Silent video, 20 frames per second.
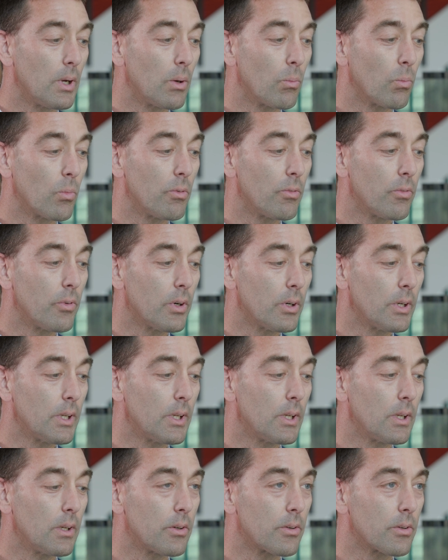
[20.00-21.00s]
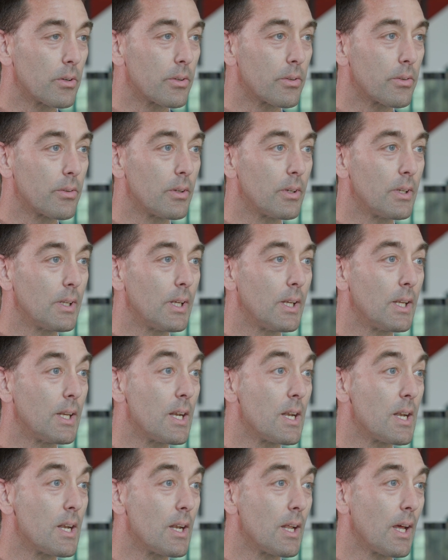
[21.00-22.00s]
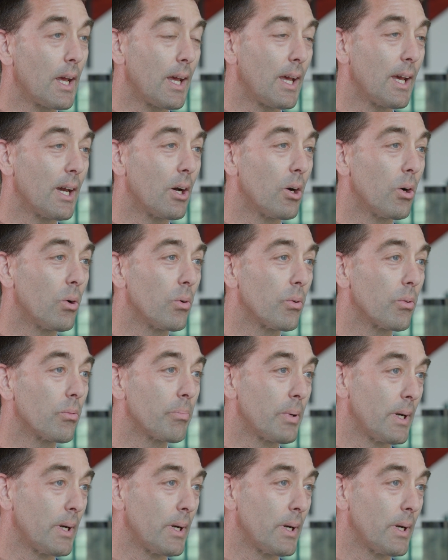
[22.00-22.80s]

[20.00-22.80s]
and we're very interested in how